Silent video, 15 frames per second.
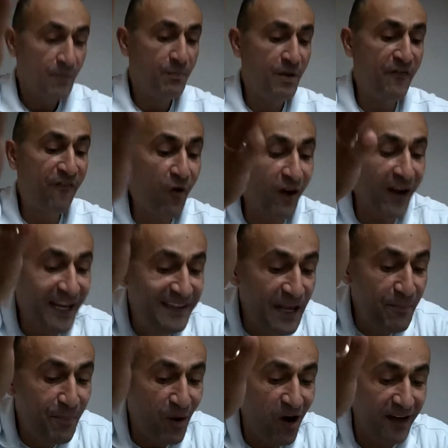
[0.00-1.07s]
Before I
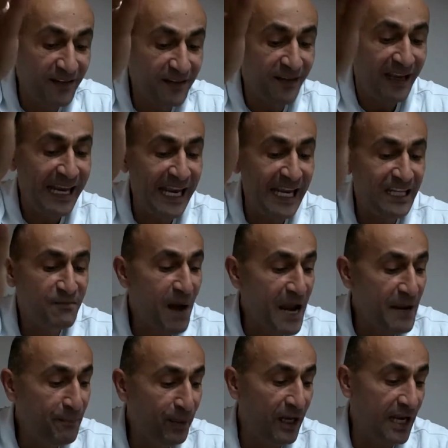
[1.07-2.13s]
depart, heed
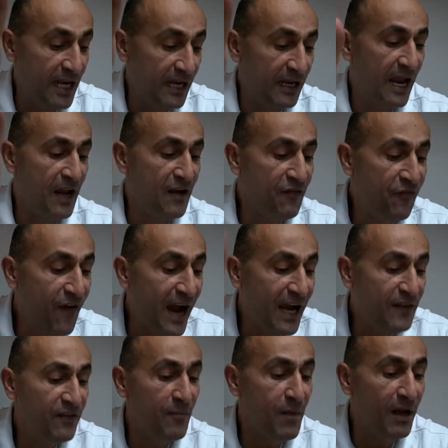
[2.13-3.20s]
my plea and
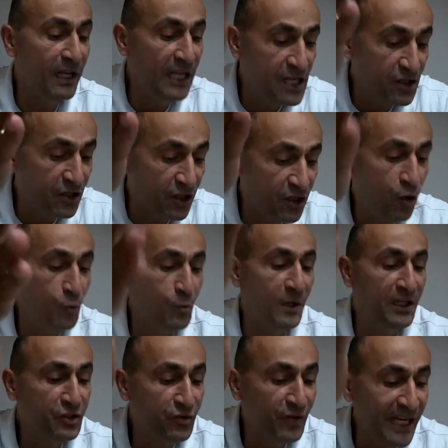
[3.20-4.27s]
find them a leader who
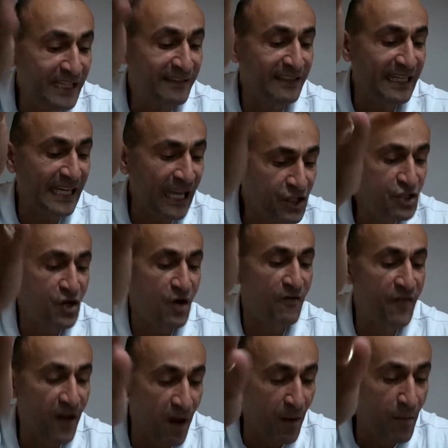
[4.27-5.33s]
will treat each
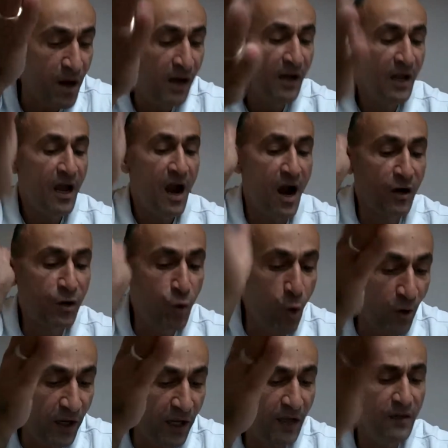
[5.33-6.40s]
of them
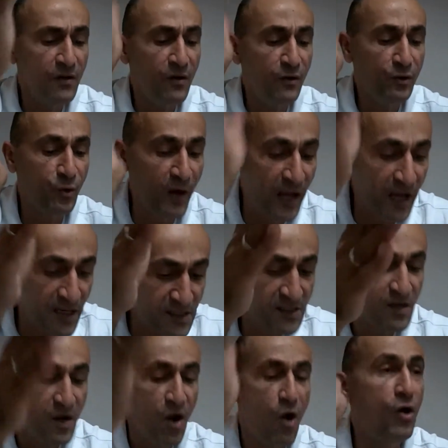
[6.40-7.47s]
according to
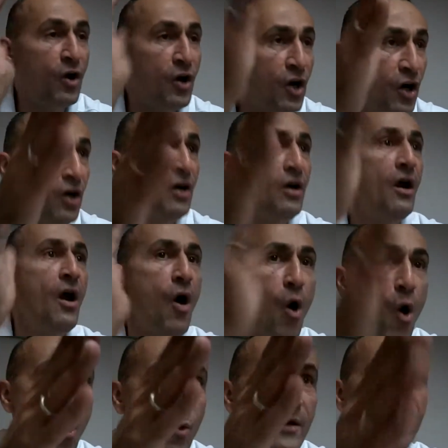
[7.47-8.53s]
his or her
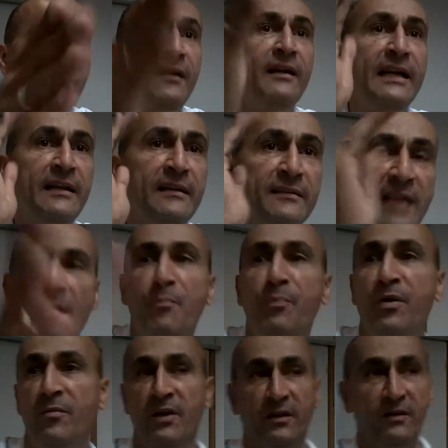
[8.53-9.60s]
own
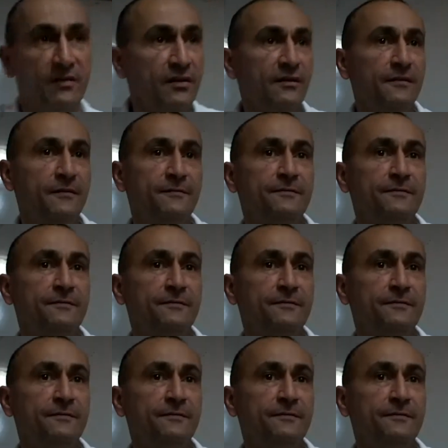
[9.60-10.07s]
temperament.